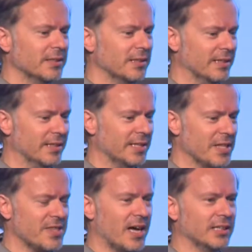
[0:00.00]

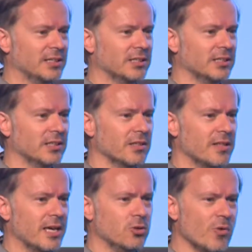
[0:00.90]
that
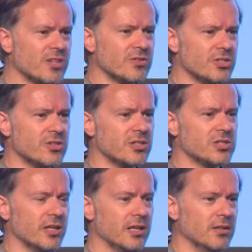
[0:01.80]
the UX research
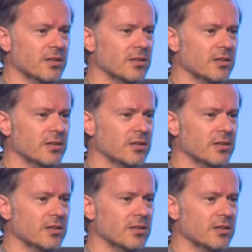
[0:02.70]
thing,